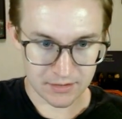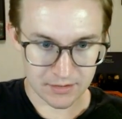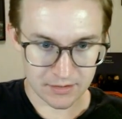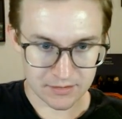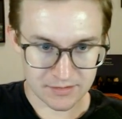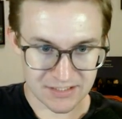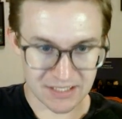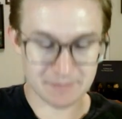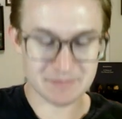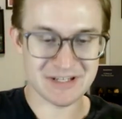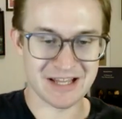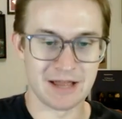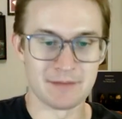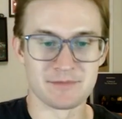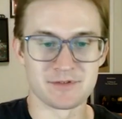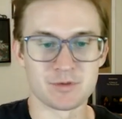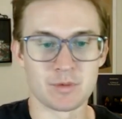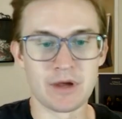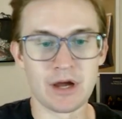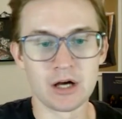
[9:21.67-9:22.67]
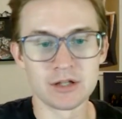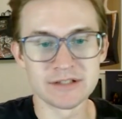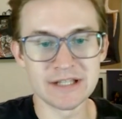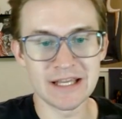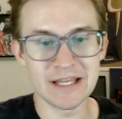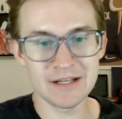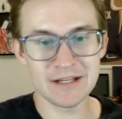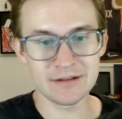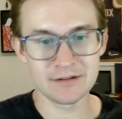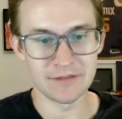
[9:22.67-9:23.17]
Sometimes we all
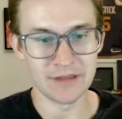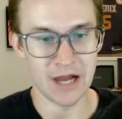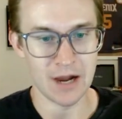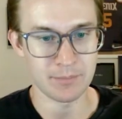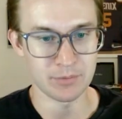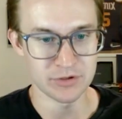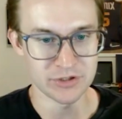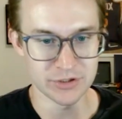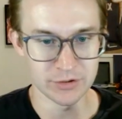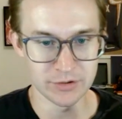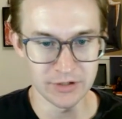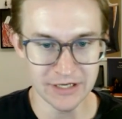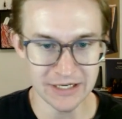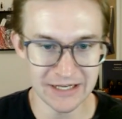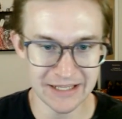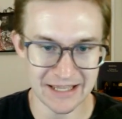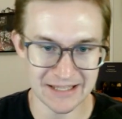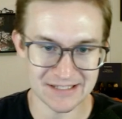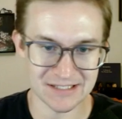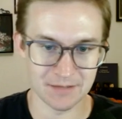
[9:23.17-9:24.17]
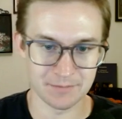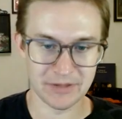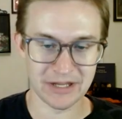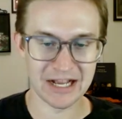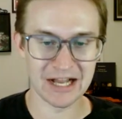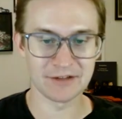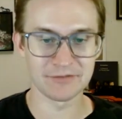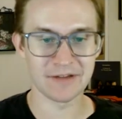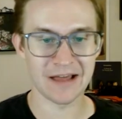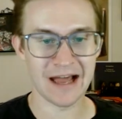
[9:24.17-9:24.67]
need the opportunity to get something off